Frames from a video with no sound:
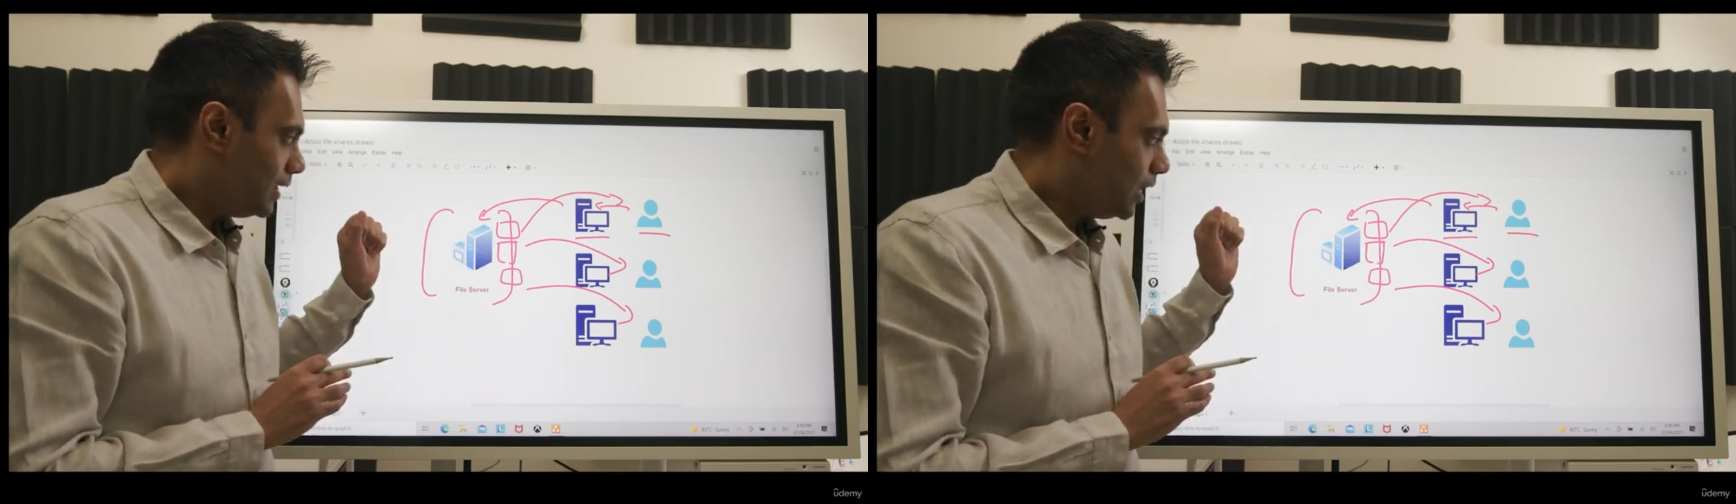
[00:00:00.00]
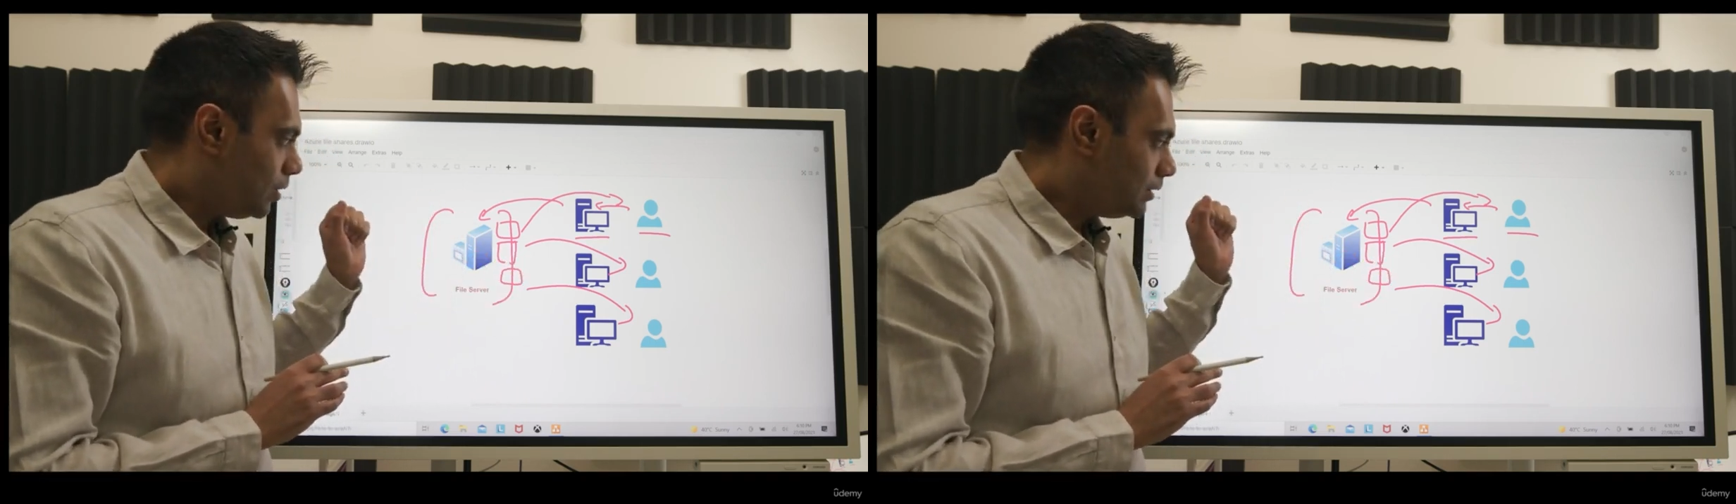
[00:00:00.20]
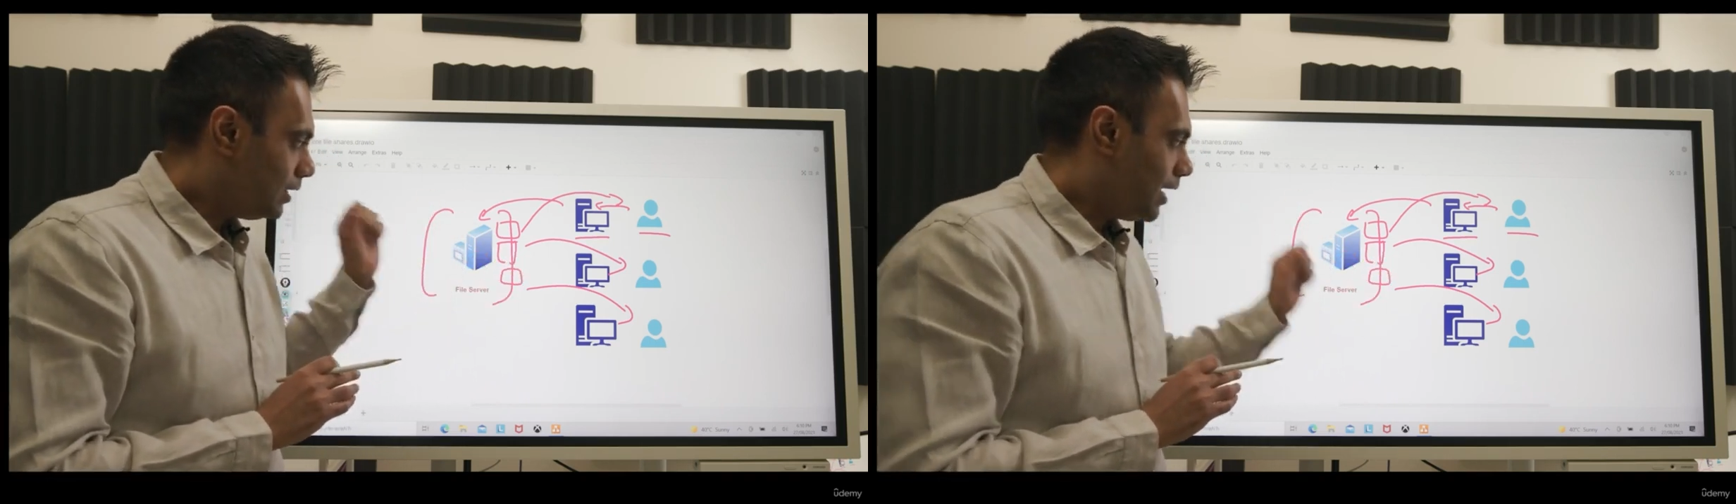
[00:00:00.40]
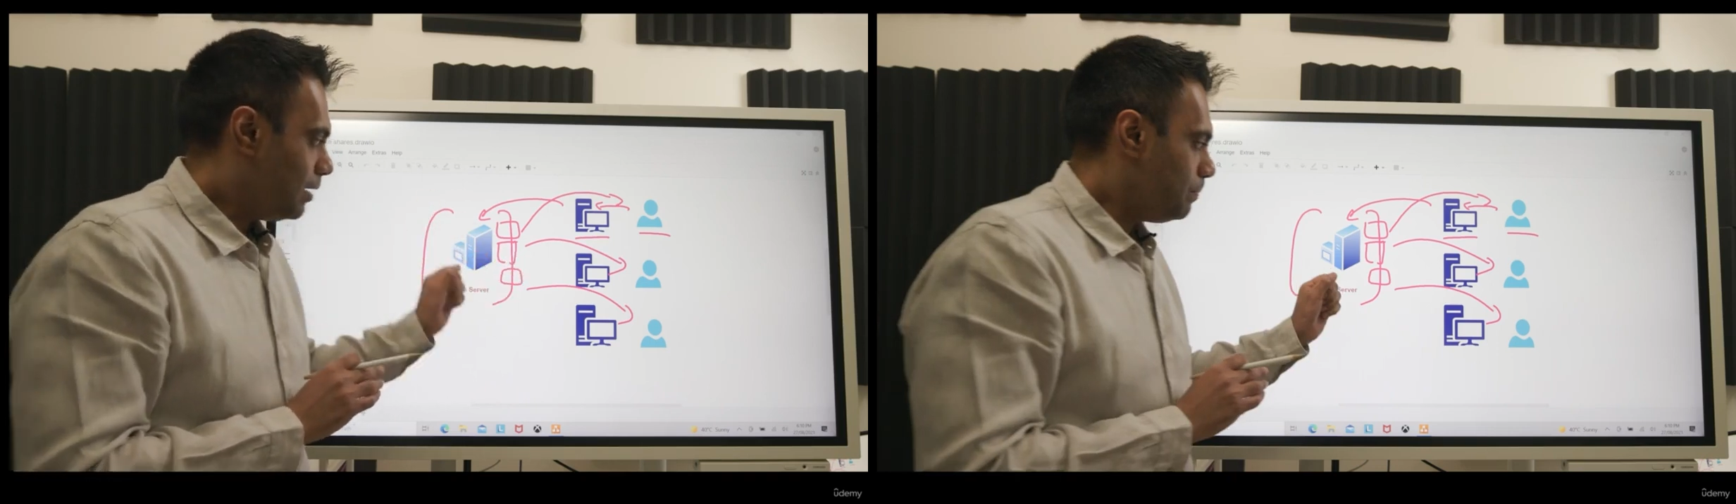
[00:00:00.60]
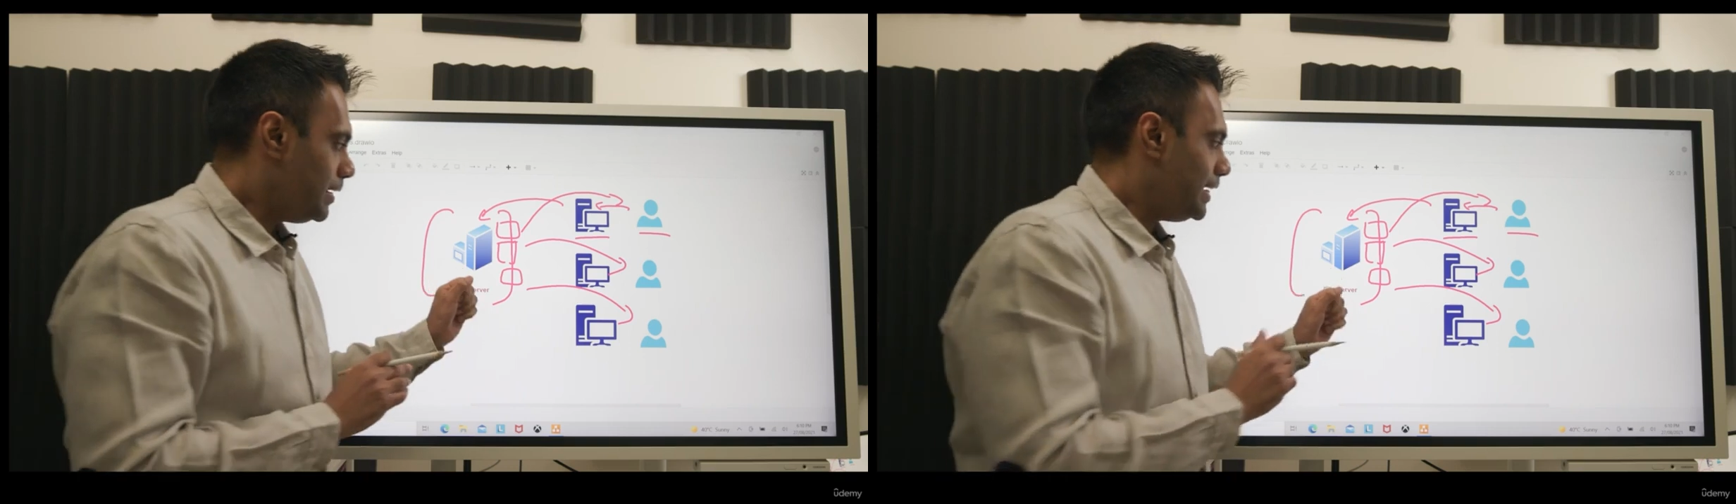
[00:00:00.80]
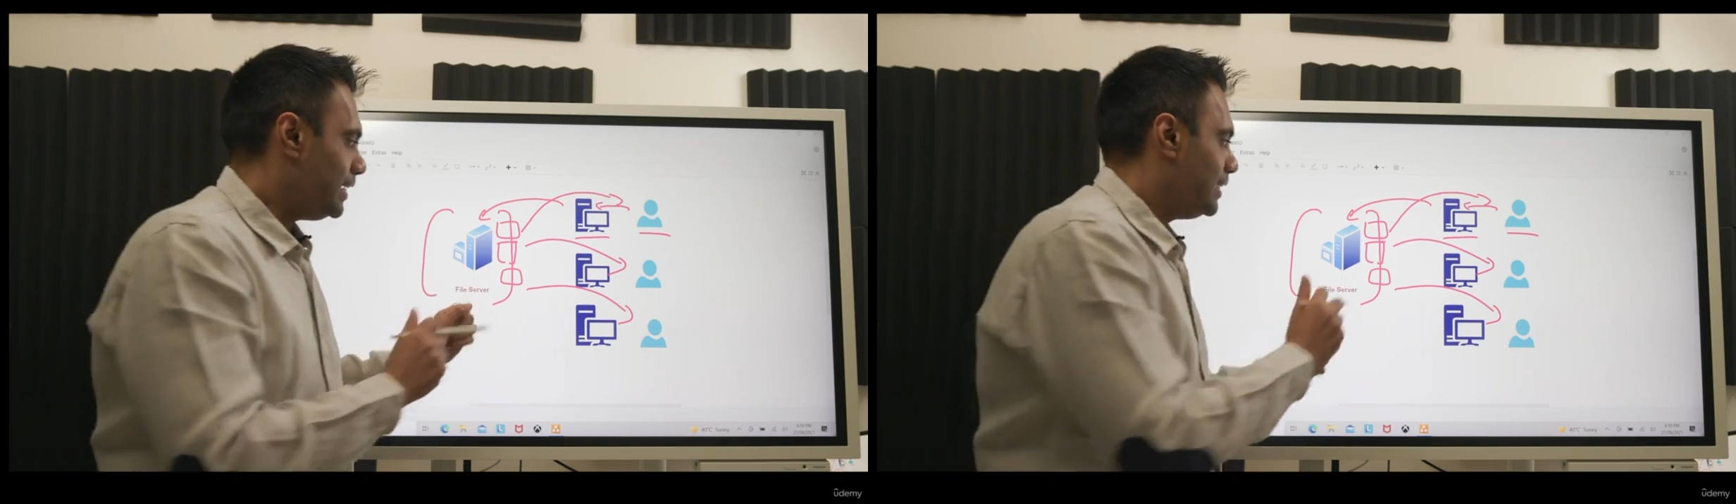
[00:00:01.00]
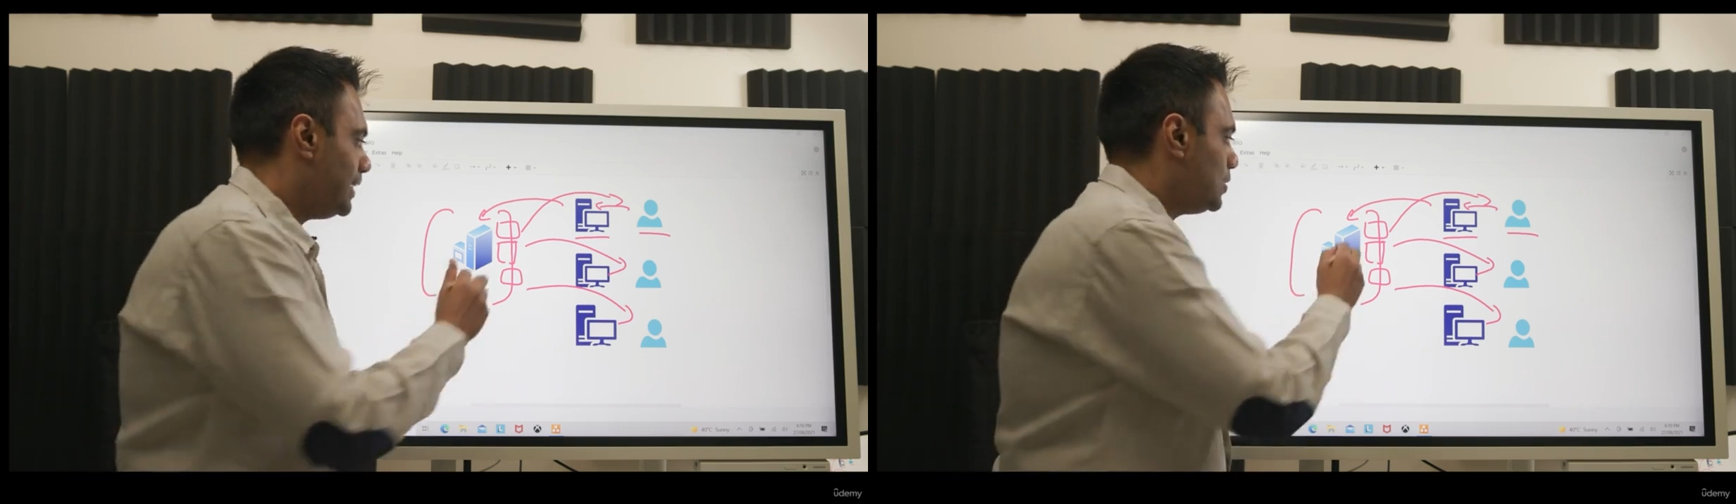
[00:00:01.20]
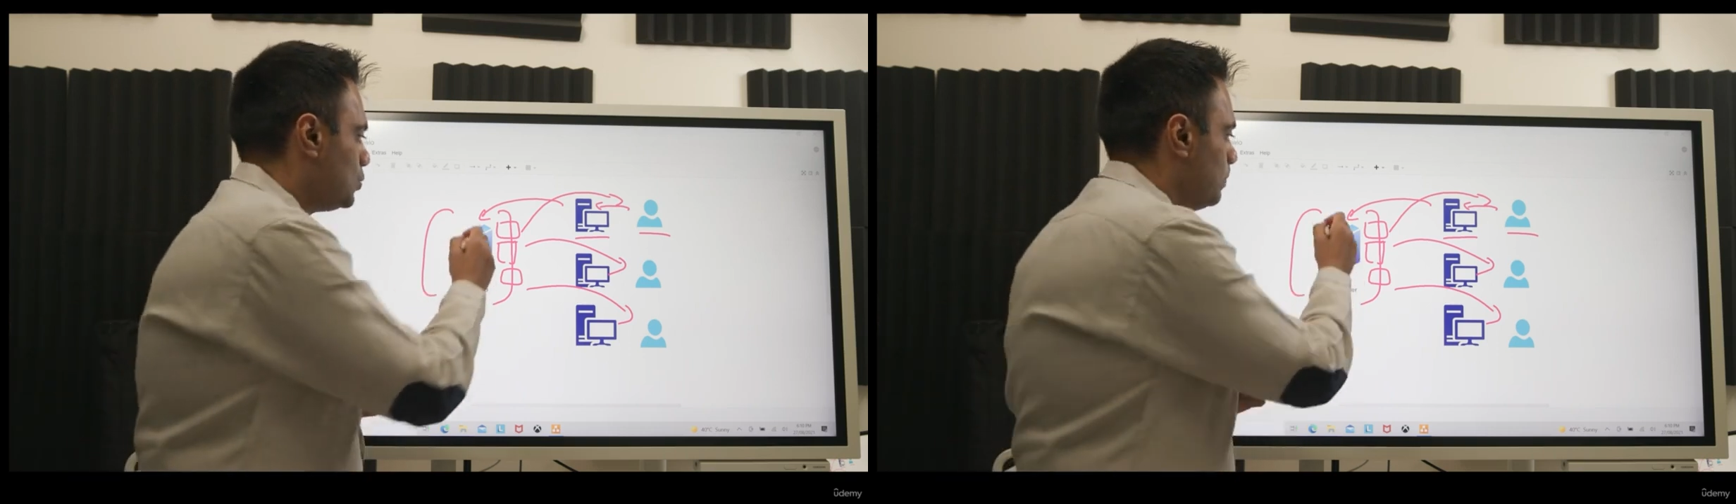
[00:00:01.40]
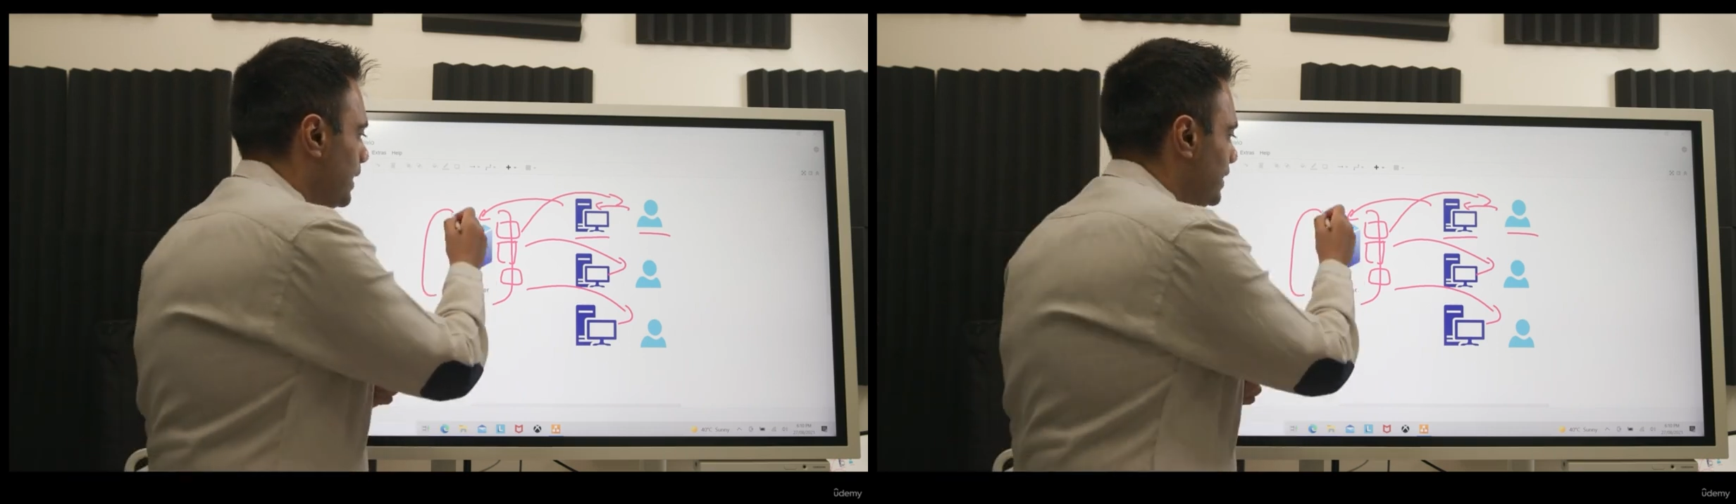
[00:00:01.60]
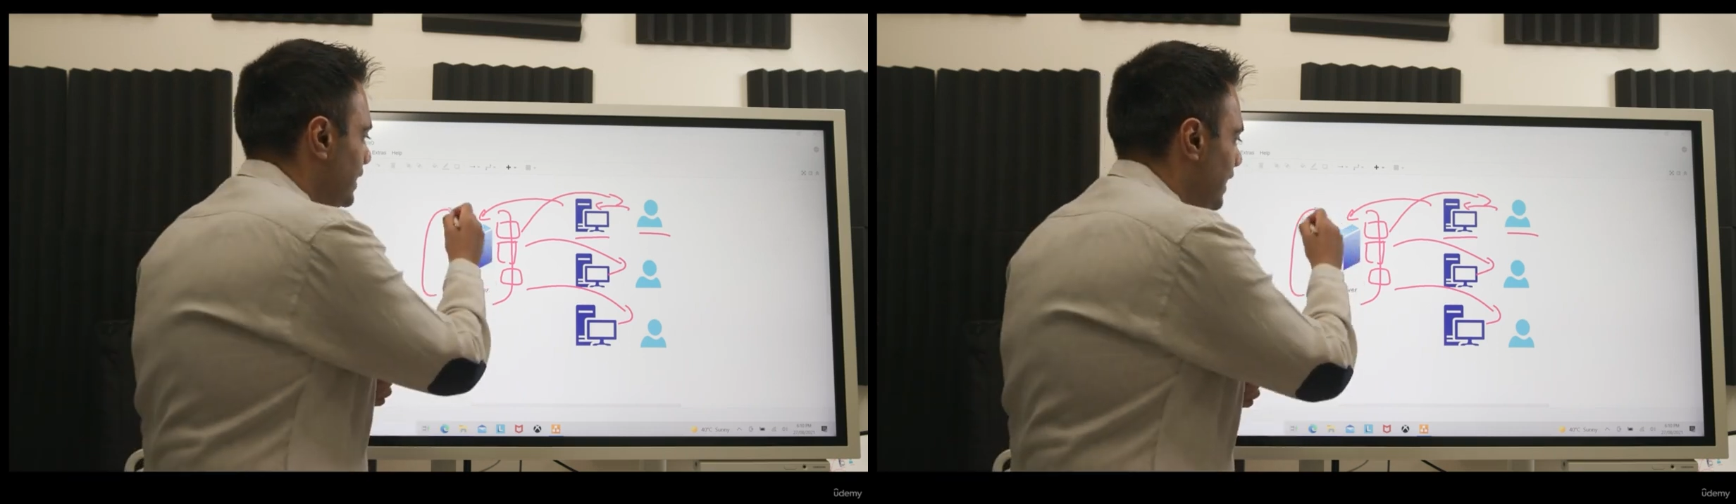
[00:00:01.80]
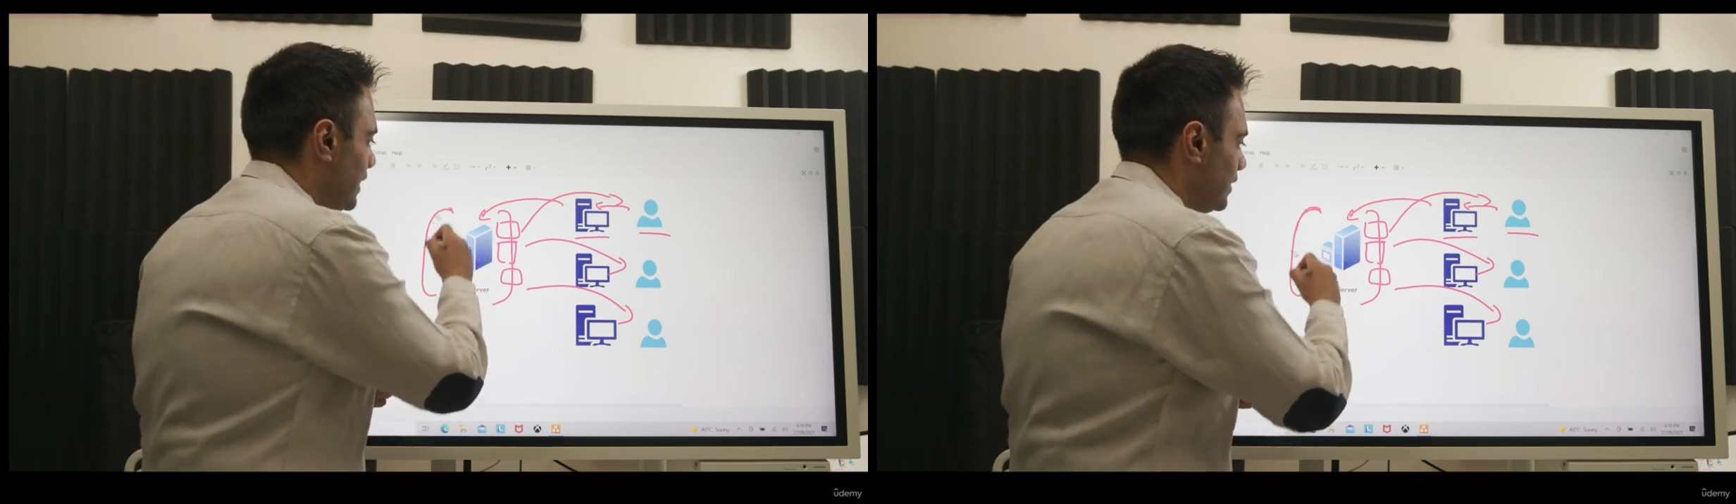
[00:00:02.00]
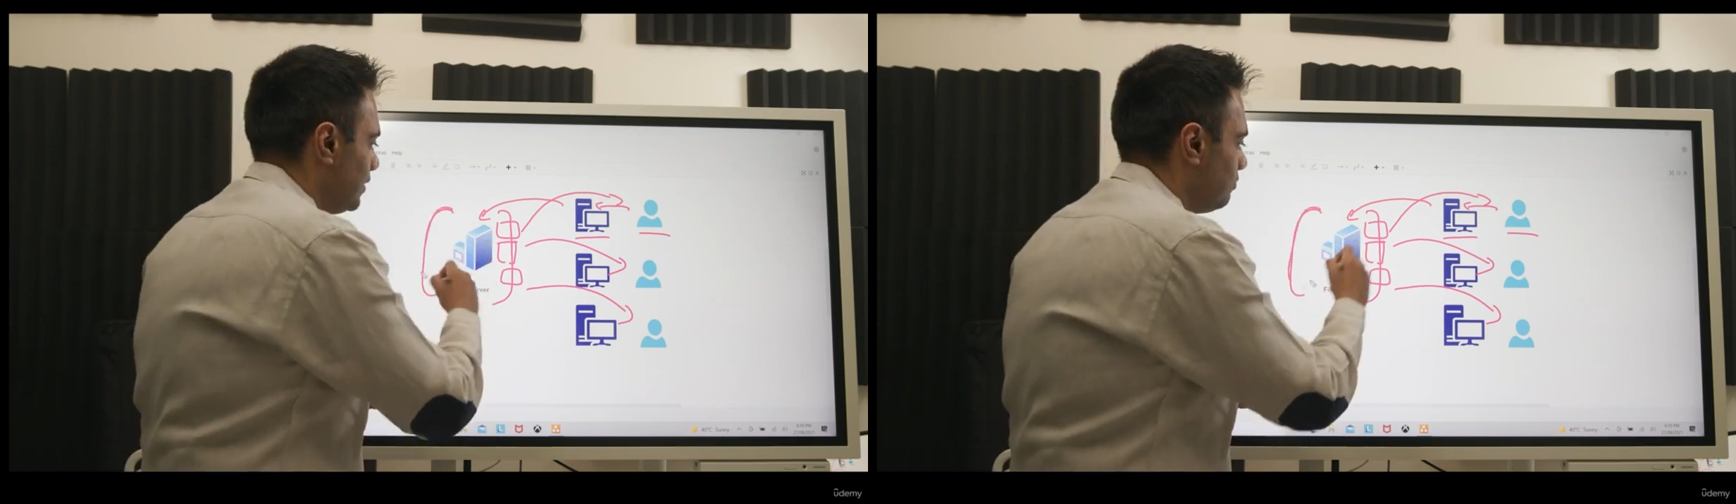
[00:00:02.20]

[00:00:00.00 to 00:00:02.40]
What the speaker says: Now, the company needs to maintain